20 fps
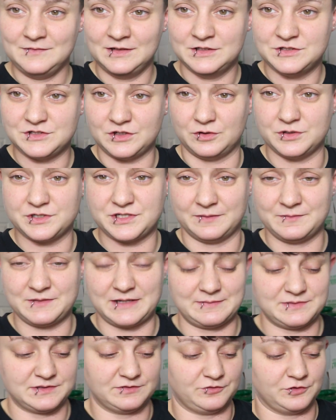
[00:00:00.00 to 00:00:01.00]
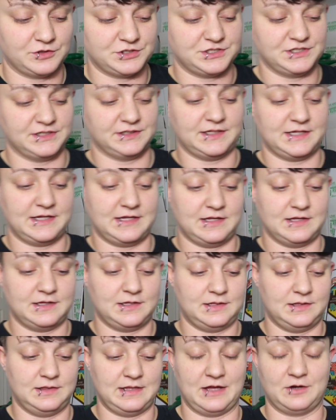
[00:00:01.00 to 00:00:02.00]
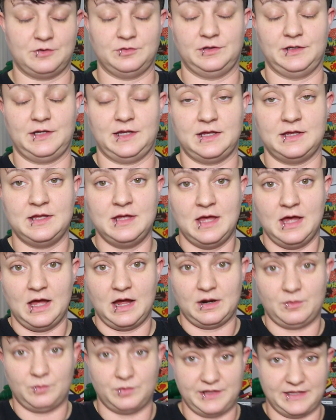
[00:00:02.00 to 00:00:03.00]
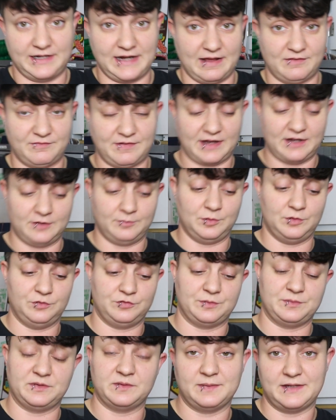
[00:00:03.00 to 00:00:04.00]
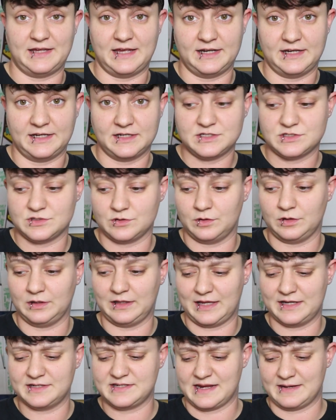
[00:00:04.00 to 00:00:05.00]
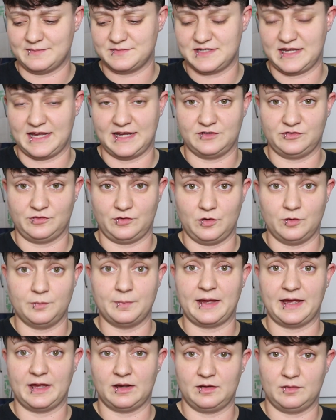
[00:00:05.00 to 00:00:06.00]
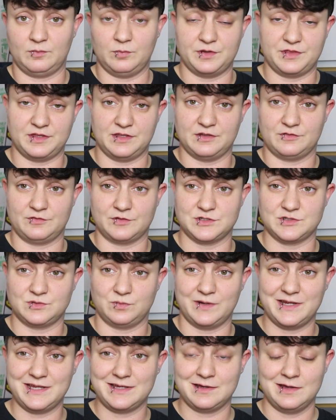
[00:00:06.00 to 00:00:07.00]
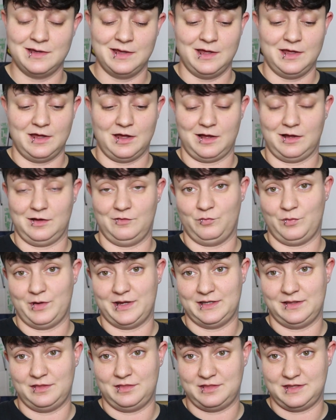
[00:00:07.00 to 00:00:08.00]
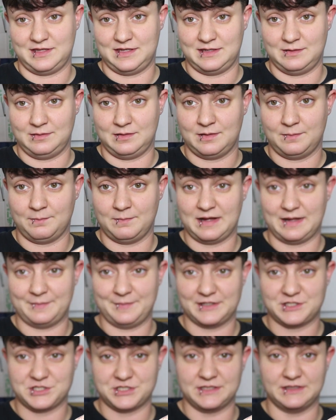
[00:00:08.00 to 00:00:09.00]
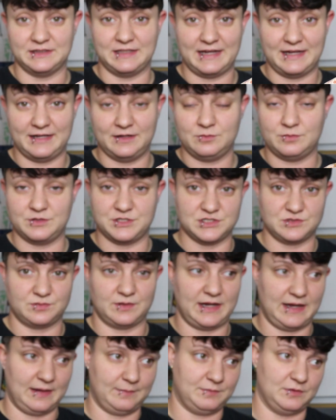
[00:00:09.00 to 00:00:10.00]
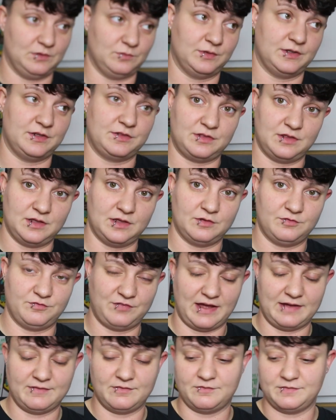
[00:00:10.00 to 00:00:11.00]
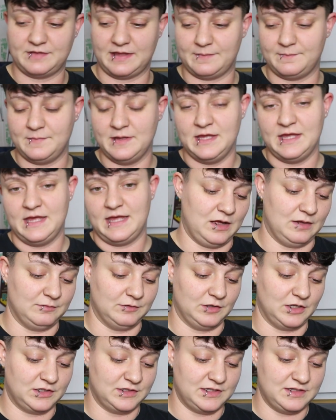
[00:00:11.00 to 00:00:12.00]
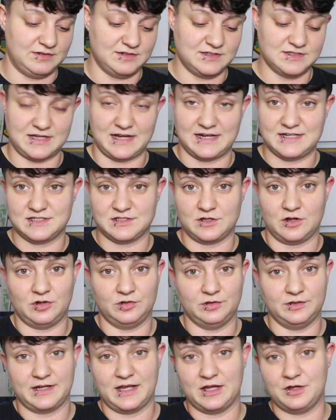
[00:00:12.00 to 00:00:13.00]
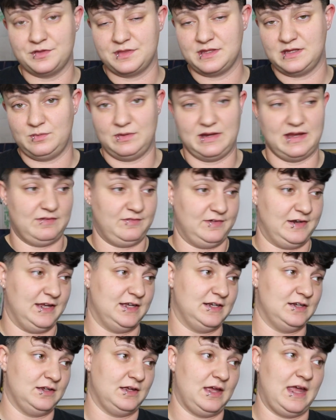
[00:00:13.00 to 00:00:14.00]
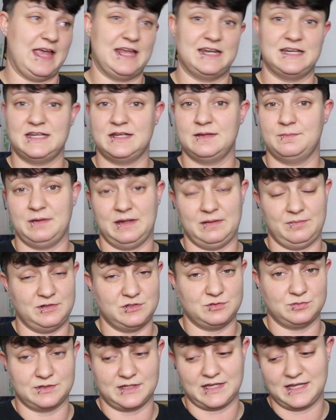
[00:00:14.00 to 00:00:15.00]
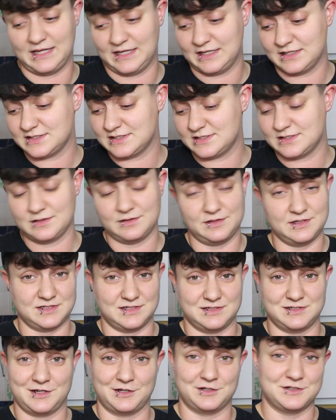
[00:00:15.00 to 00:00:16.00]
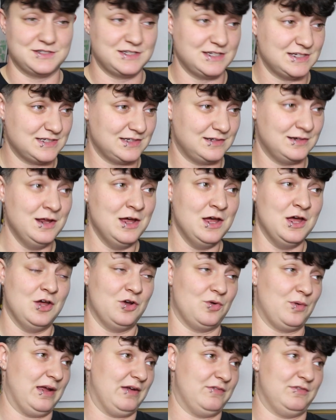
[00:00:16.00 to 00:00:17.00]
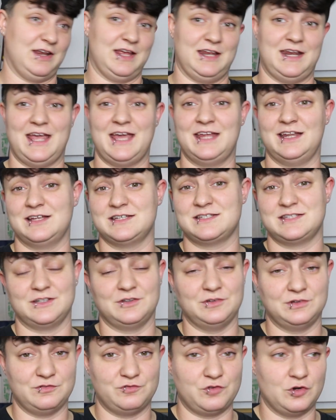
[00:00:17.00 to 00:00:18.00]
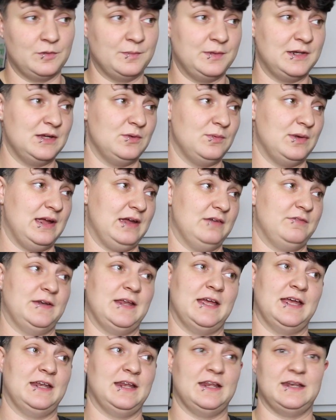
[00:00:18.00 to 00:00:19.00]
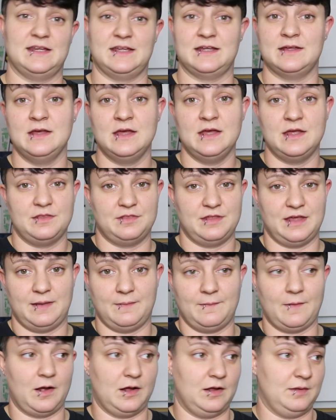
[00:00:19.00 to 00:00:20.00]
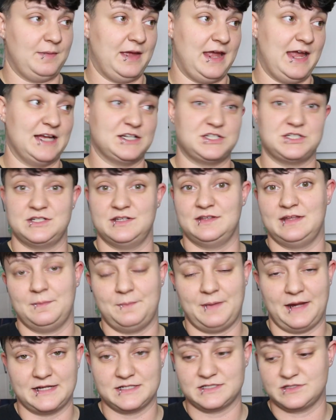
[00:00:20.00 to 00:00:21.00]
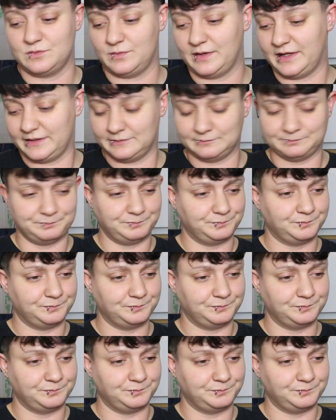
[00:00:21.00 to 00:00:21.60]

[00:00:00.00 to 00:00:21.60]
So sometimes, unfortunately, not only were they not viable from the beginning, so a lot of times the eggs will go bad within the first week of when the mom actually laid, which is what happened with 5 of them. Luckily, these guys all look healthy. We haven't had any babies with kinks this entire season. We haven't had a single deformity. We haven't had any that hatched and then passed away.